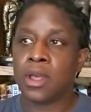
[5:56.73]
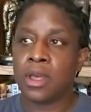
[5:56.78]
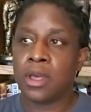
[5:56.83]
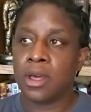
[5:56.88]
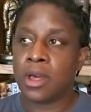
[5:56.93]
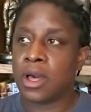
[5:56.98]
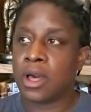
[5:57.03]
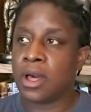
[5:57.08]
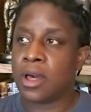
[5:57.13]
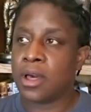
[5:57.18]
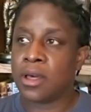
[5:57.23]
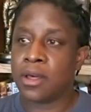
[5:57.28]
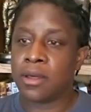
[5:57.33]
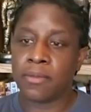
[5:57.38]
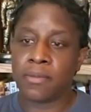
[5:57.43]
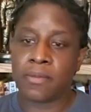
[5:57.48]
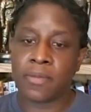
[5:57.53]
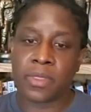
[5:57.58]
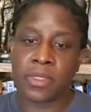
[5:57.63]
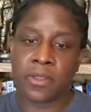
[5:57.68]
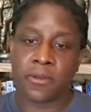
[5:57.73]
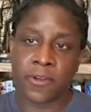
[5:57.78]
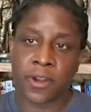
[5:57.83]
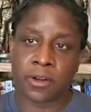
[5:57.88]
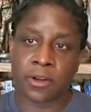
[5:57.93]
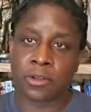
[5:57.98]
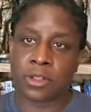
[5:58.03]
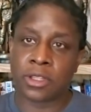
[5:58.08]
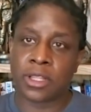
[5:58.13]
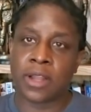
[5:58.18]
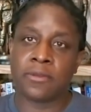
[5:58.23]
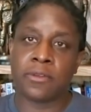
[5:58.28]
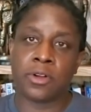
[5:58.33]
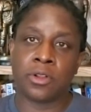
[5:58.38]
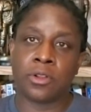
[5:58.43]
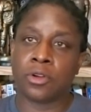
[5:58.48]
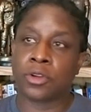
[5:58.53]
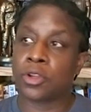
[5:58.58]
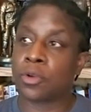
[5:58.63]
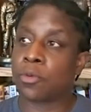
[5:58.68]
uh, the federal
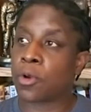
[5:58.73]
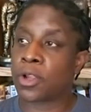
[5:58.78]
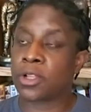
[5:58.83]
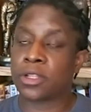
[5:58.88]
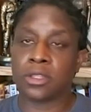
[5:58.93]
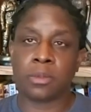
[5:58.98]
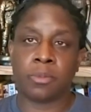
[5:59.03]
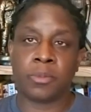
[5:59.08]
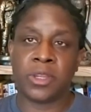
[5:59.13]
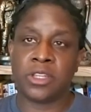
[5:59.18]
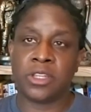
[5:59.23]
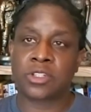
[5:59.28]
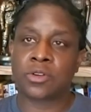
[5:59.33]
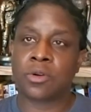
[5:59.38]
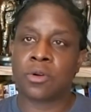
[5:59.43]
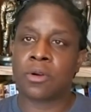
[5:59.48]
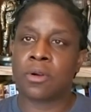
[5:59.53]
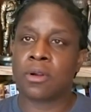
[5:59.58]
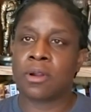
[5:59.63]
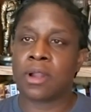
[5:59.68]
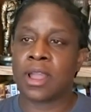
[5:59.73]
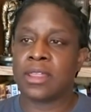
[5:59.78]
level, or you're working at the Peace Corps.